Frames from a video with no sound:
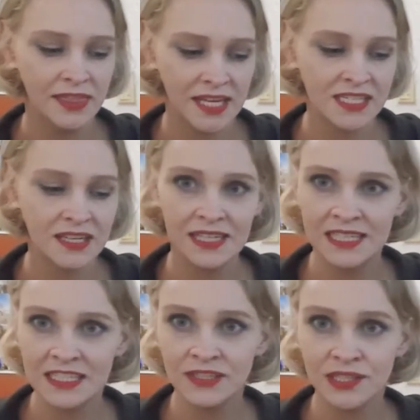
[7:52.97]
Things like
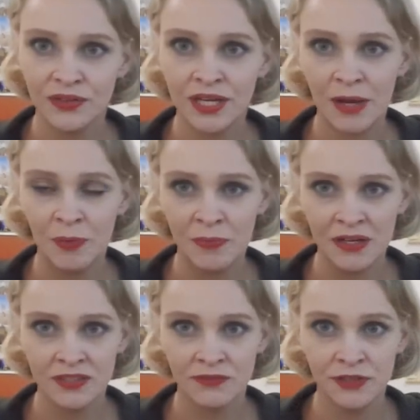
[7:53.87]
this don't happen
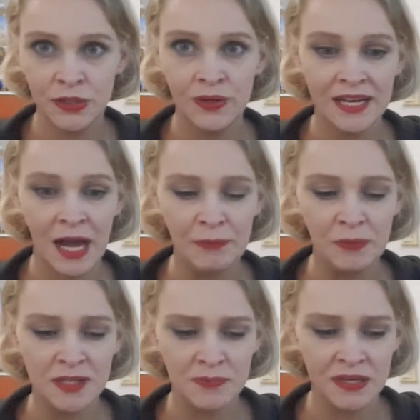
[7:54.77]
because of you. It
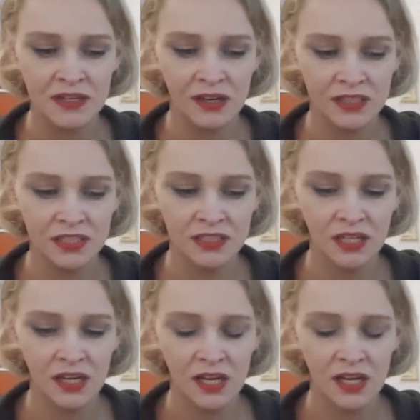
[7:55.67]
happens because